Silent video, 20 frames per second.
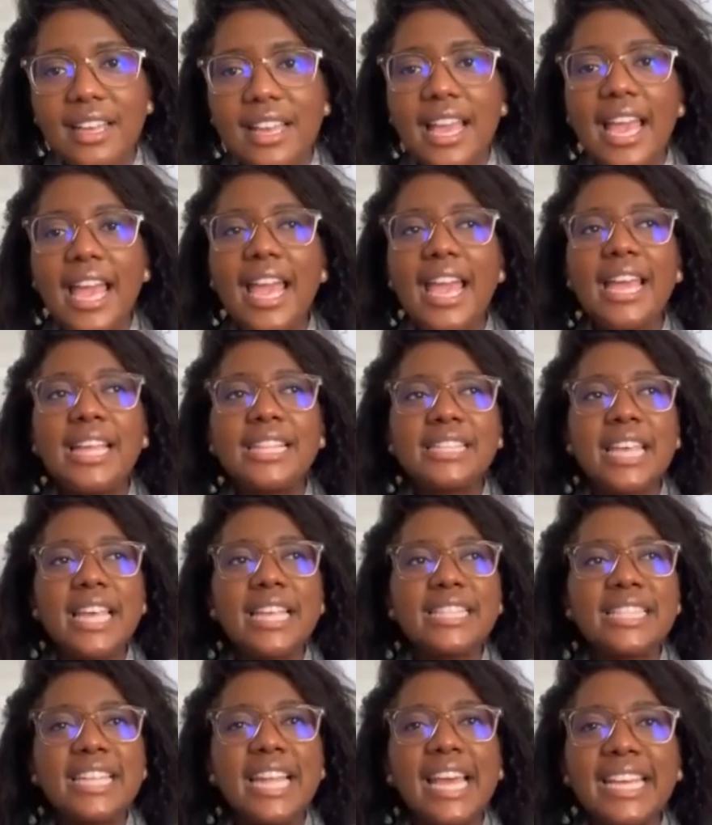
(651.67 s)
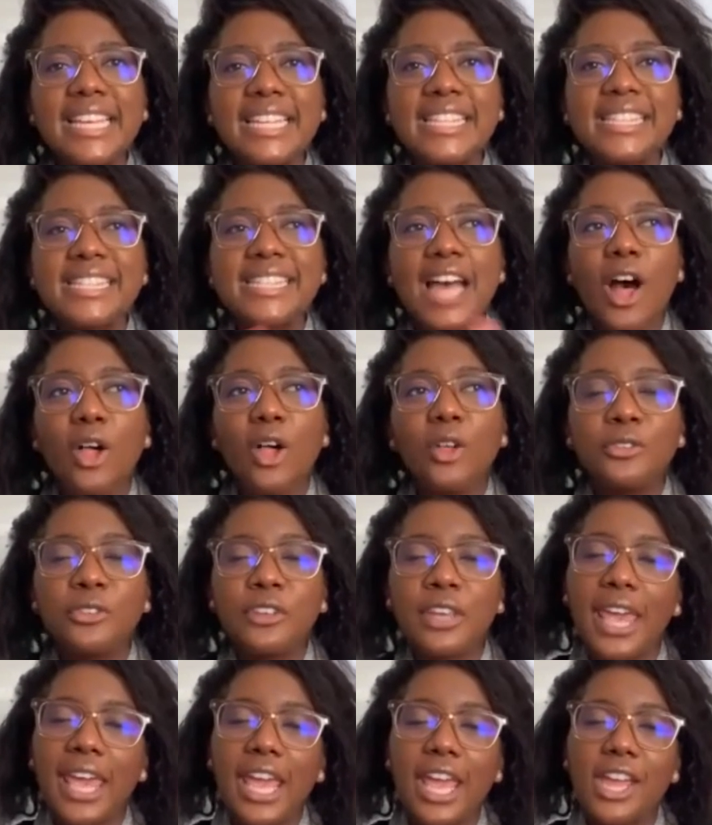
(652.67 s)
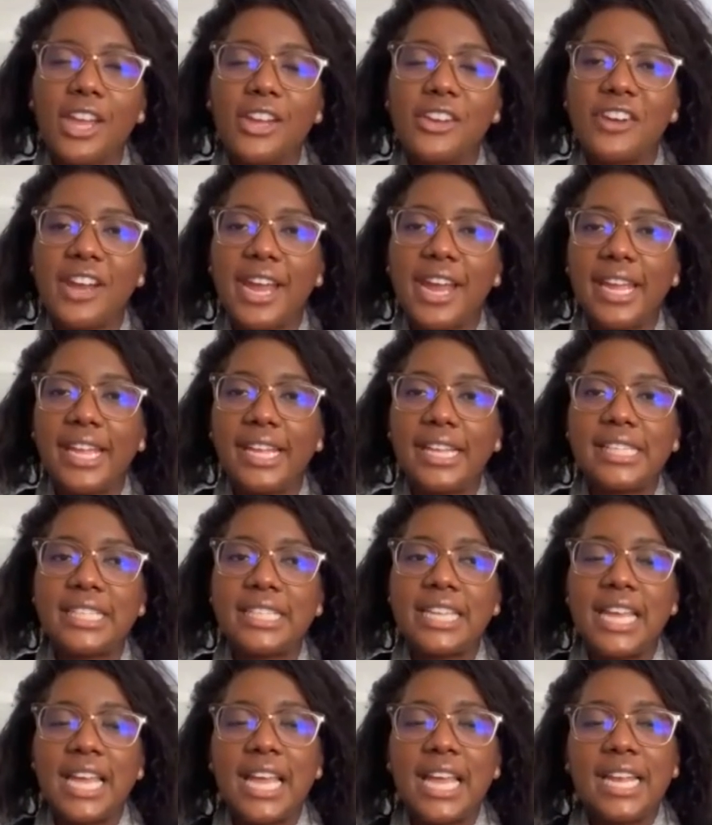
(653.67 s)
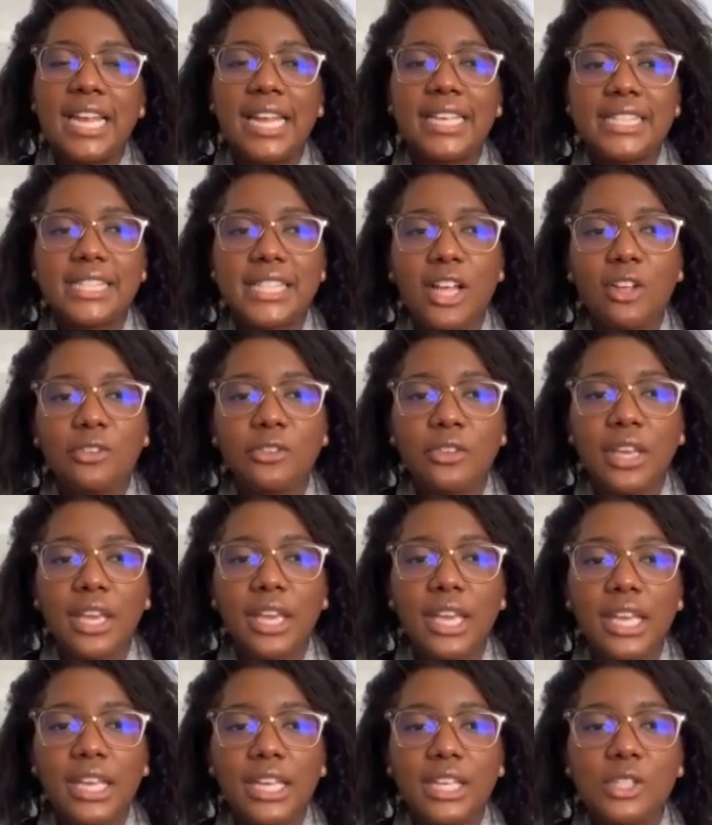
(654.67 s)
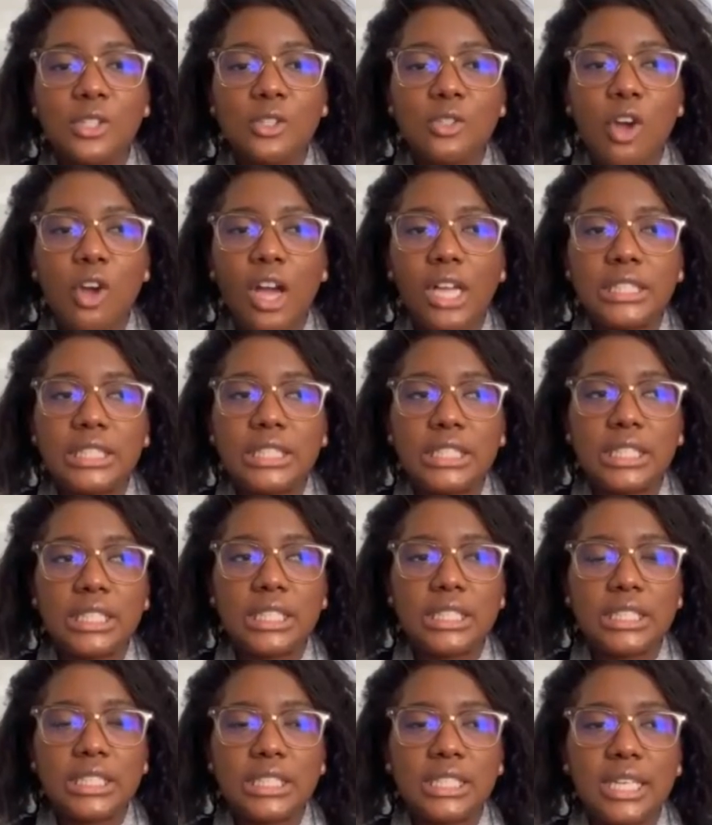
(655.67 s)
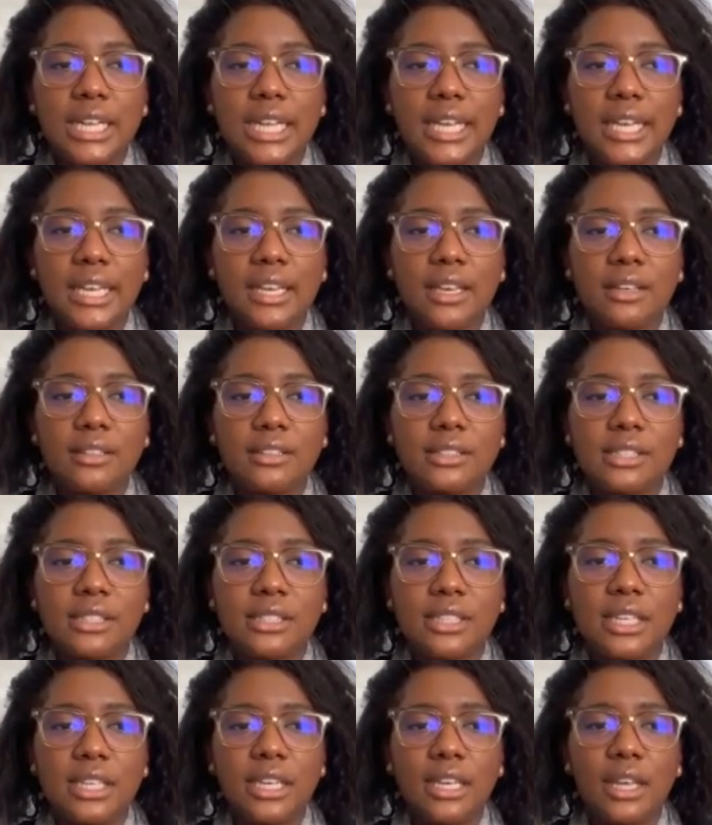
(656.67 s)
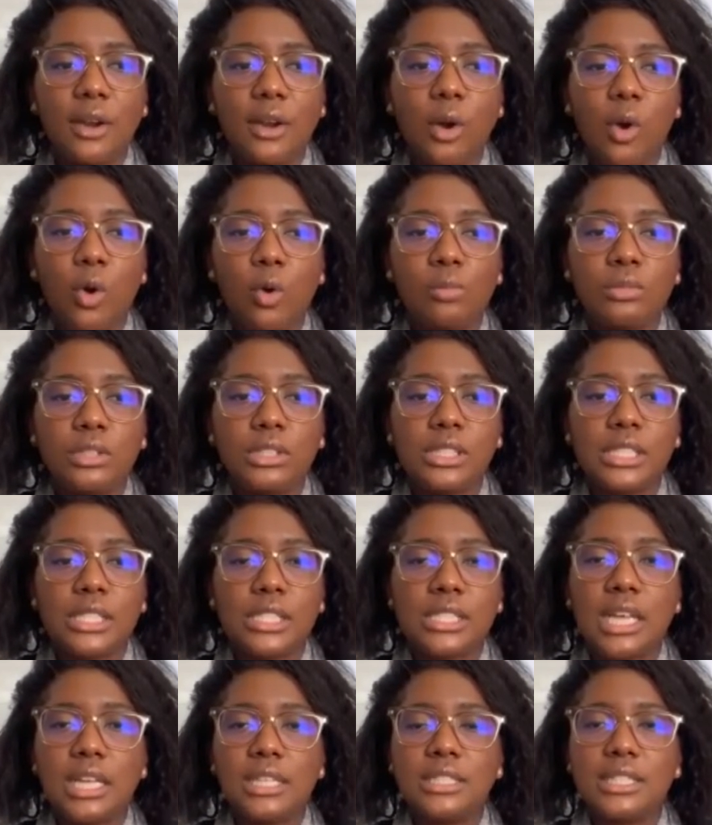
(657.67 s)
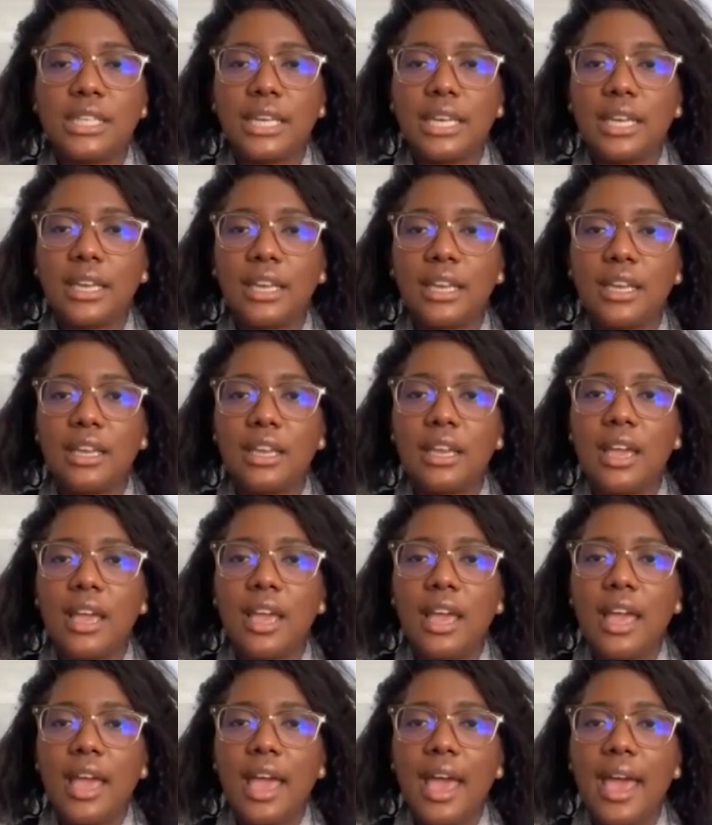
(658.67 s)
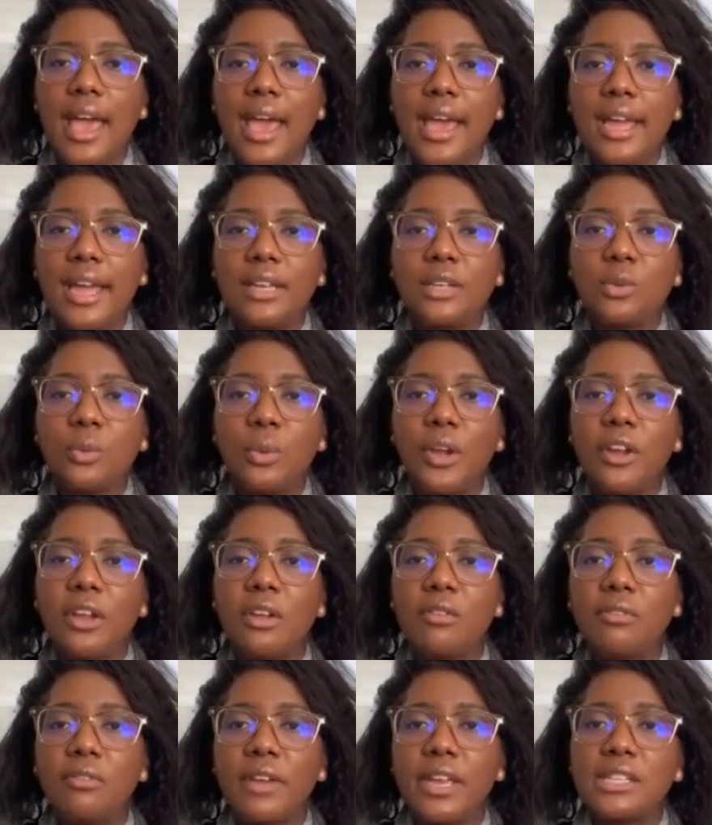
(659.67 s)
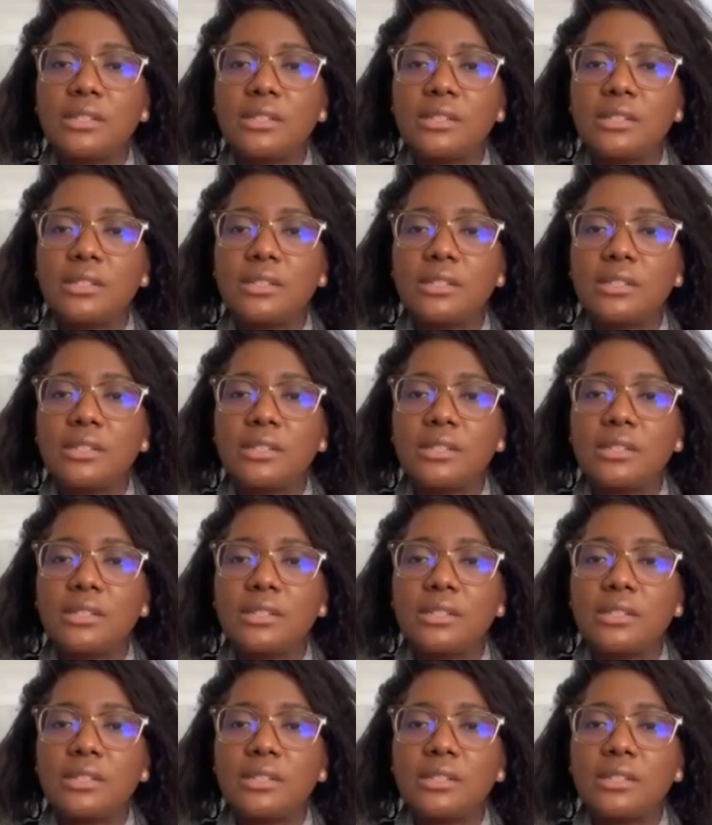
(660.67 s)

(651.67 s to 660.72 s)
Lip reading: it's like self-care, right? Like self-care is not just like sitting at home on a Sunday and wearing face